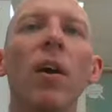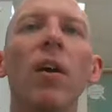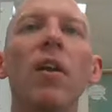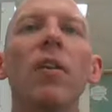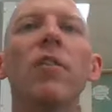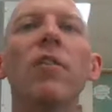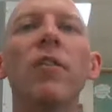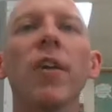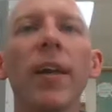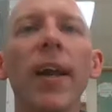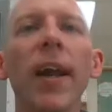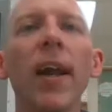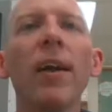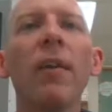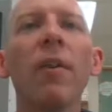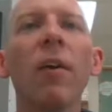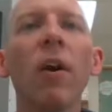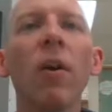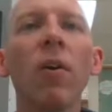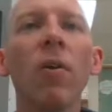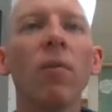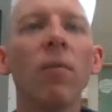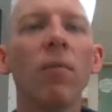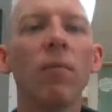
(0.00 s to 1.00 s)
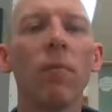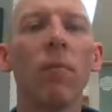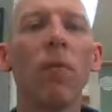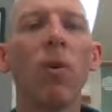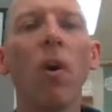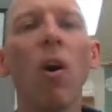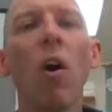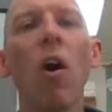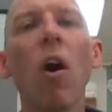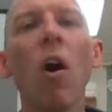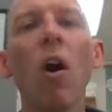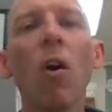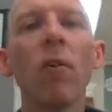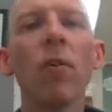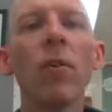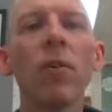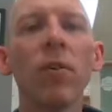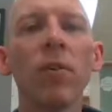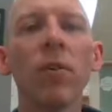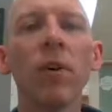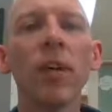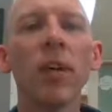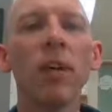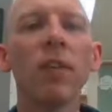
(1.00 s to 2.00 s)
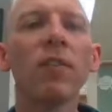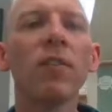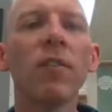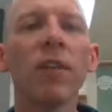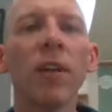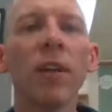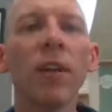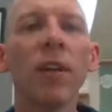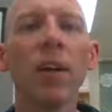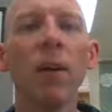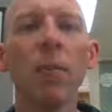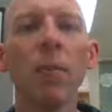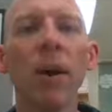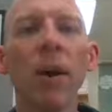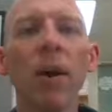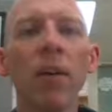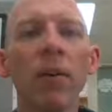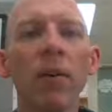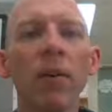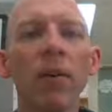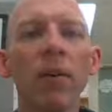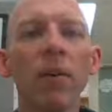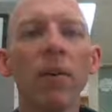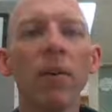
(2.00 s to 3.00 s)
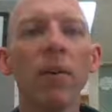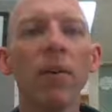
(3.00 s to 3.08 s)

Today, though, all we're doing is thinking about